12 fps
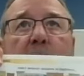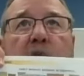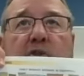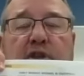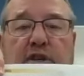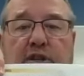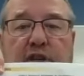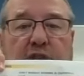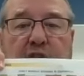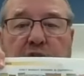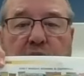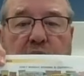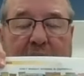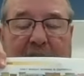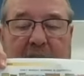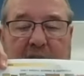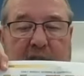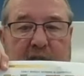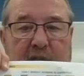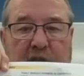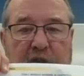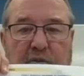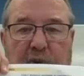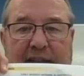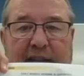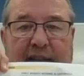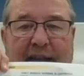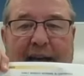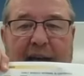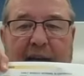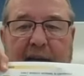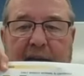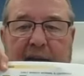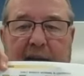want you to do is to read that,